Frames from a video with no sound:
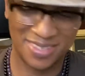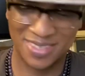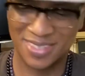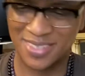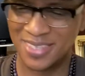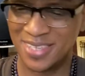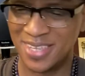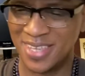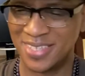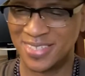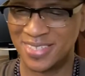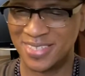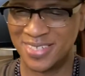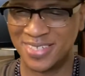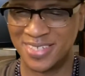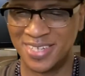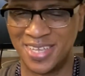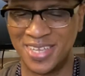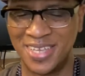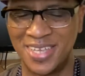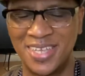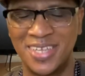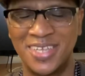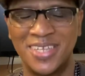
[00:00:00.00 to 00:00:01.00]
Yes,
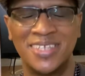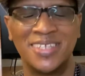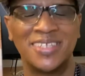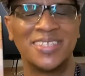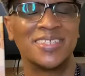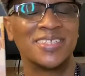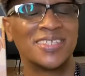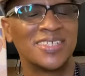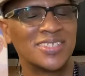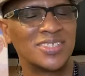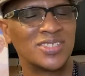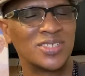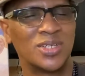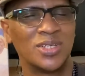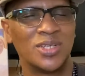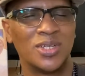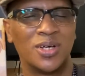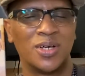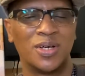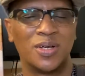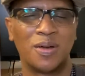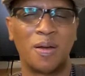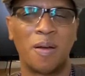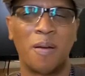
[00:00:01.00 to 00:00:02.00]
indeed. So
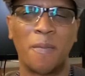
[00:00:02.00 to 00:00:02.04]
look,